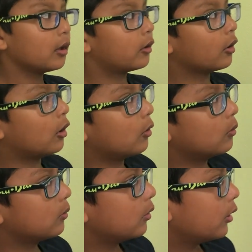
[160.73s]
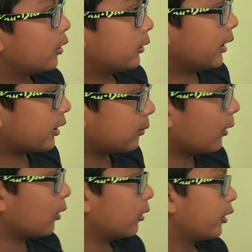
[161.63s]
So this
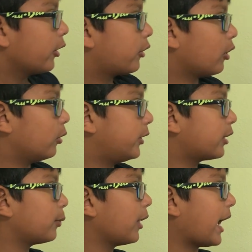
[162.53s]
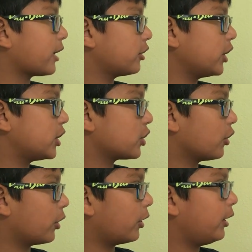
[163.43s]
will so this will actually
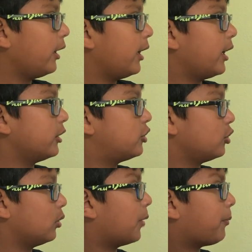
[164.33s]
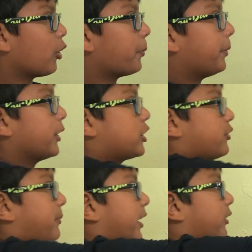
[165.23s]
turn into a
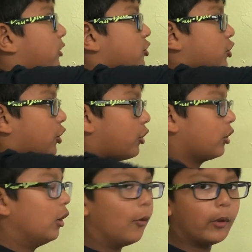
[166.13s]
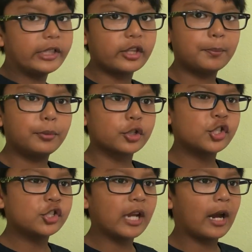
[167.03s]
purplish mixture when it's
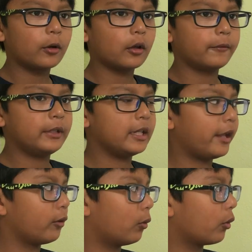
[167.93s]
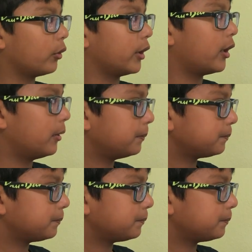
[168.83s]
pushed out of the aorta.